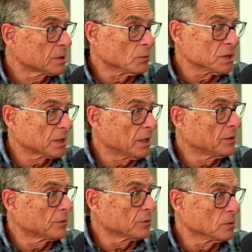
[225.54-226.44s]
We see it
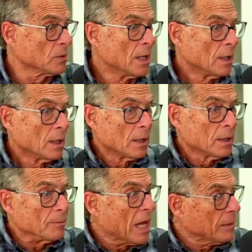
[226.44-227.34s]
through
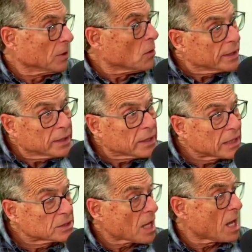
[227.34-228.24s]
the Babylonian
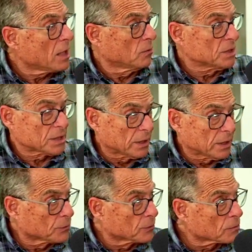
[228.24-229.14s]
exile. We see it
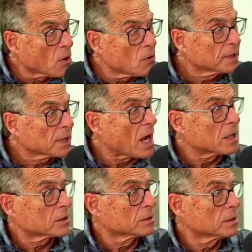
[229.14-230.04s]
through the Roman
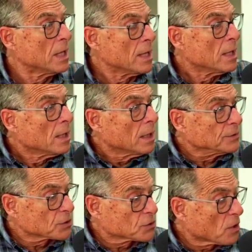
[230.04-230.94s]
conquer,
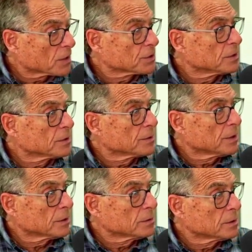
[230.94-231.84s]
destruction of
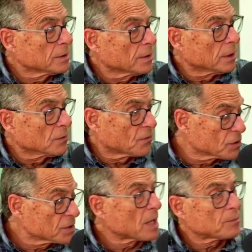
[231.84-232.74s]
the
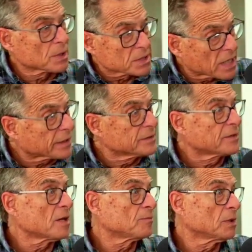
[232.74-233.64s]
first temple, the second
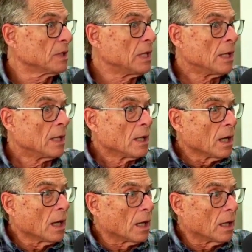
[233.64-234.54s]
temple.
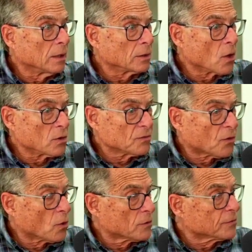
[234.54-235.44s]
Going
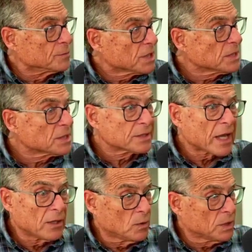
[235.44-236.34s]
forward from Jesus'
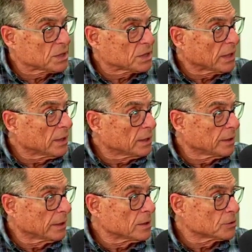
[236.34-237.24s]
day, we see it
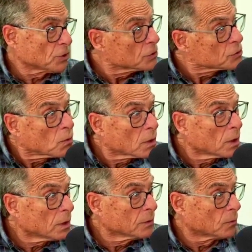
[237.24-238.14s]
in the church
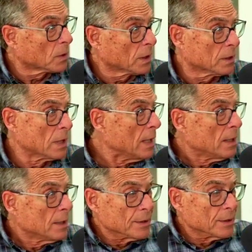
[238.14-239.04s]
world where
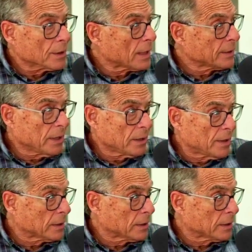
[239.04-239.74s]
the idea that...